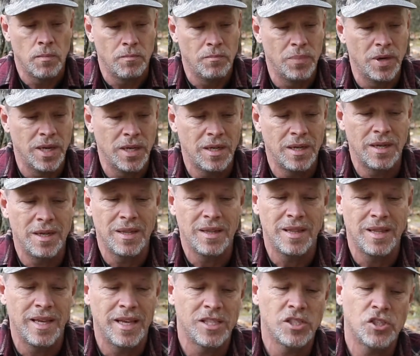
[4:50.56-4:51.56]
but
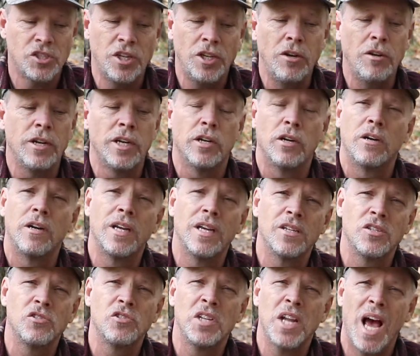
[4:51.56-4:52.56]
the exterior
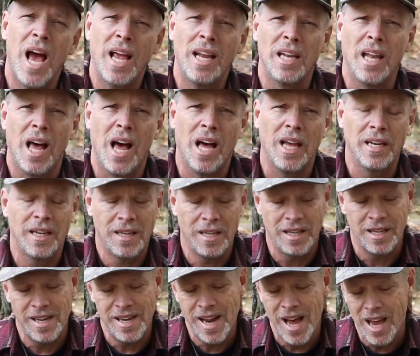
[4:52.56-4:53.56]
is nylon,
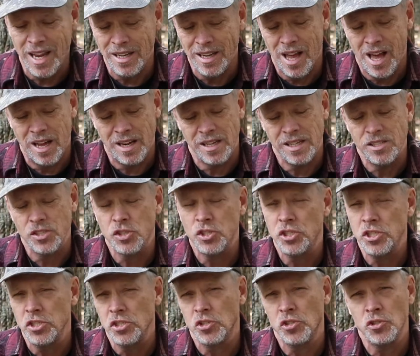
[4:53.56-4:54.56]
and nylon is
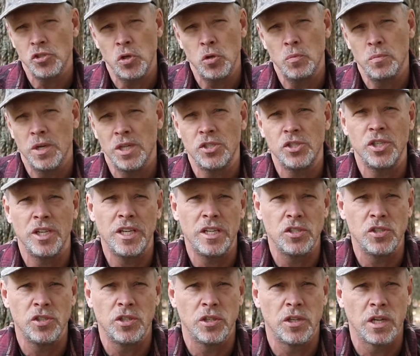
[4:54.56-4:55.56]
just so much
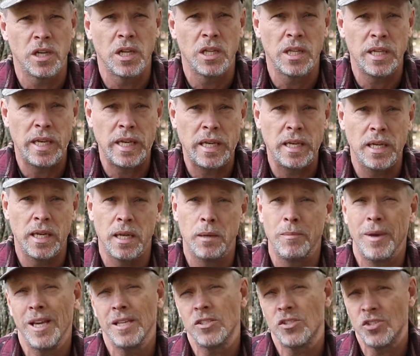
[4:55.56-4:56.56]
easier to clean and
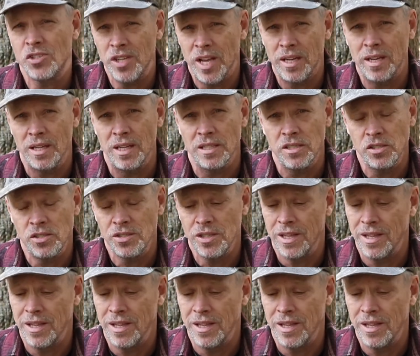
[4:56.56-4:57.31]
make scentless.